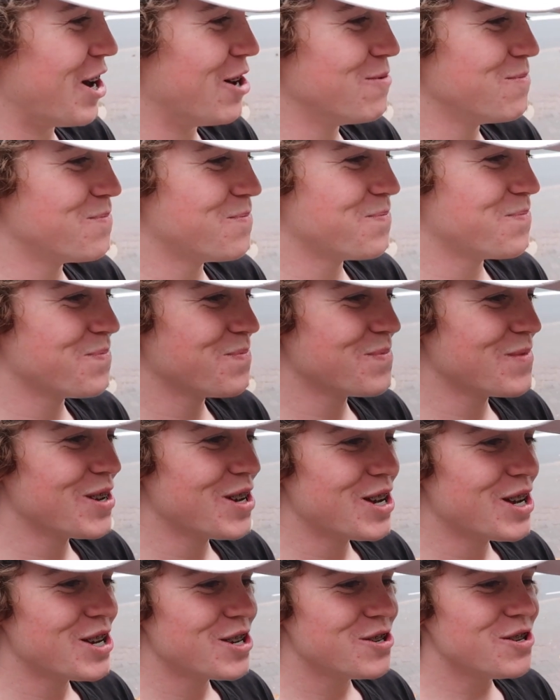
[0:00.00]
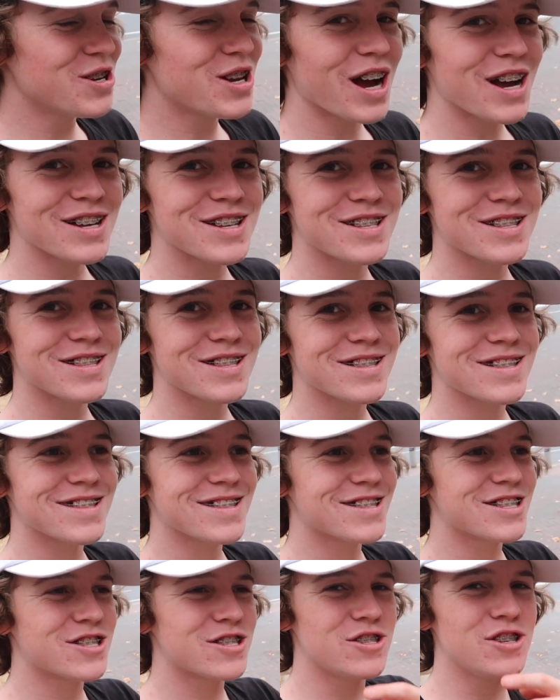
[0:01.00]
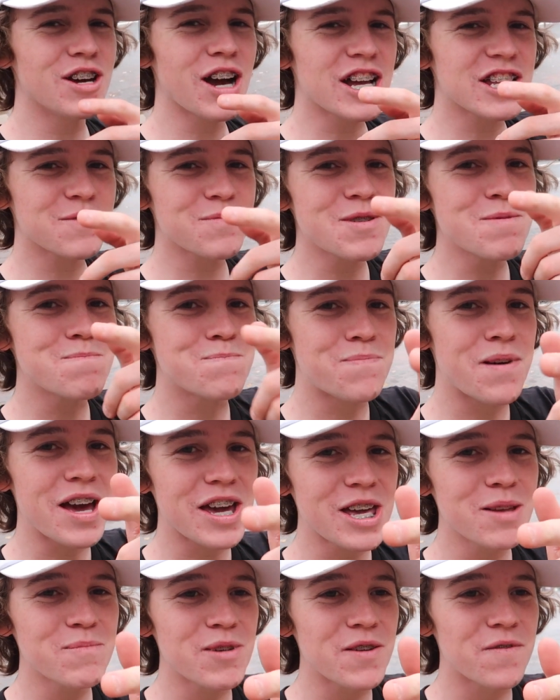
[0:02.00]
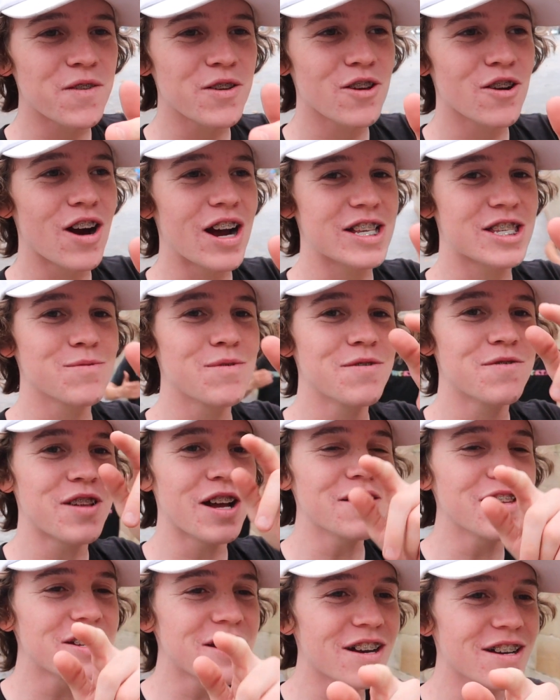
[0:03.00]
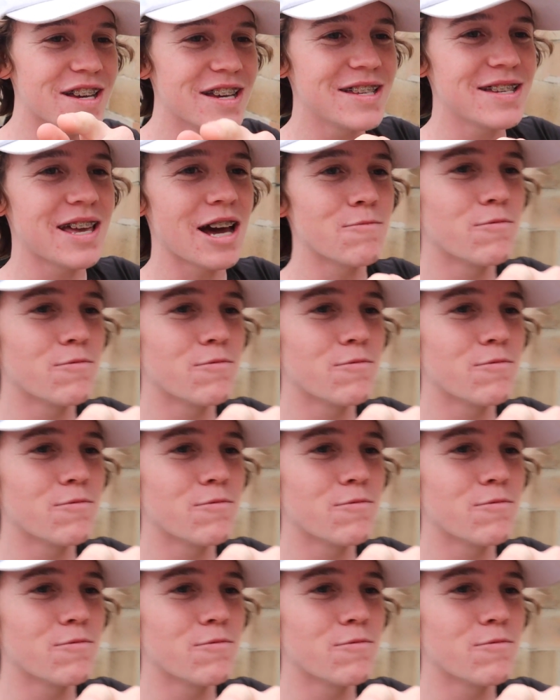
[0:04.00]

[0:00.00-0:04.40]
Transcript: now? Yeah. Ask them what they think. You guys have been begging me for... Alright, so we've done the Dunkeezy